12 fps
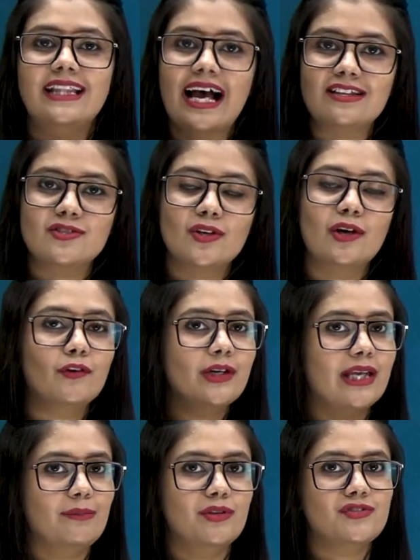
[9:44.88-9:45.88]
that's all for
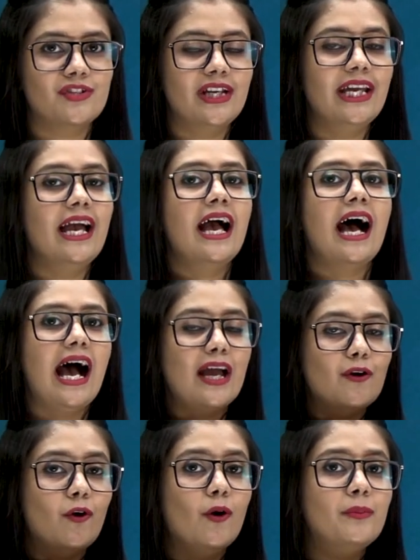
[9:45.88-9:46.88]
chemistry.
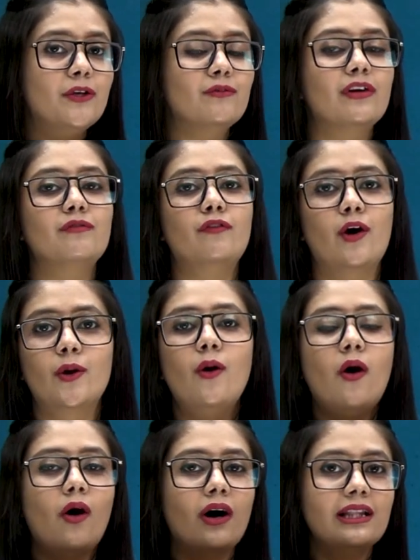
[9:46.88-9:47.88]
I hope you will
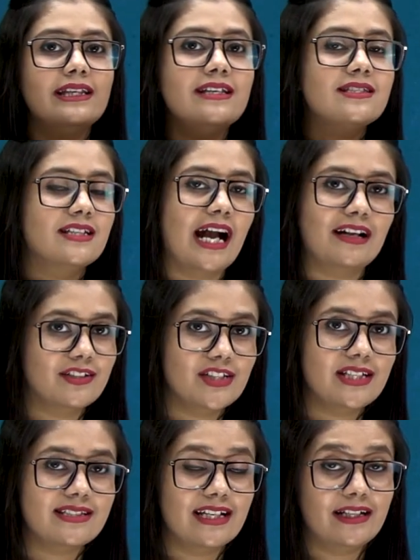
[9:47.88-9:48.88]
follow all these
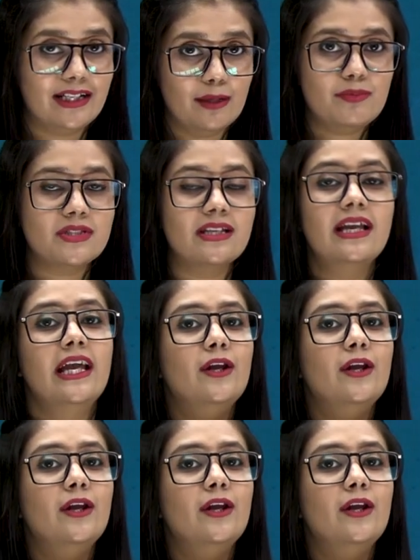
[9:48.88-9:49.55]
strategies and tips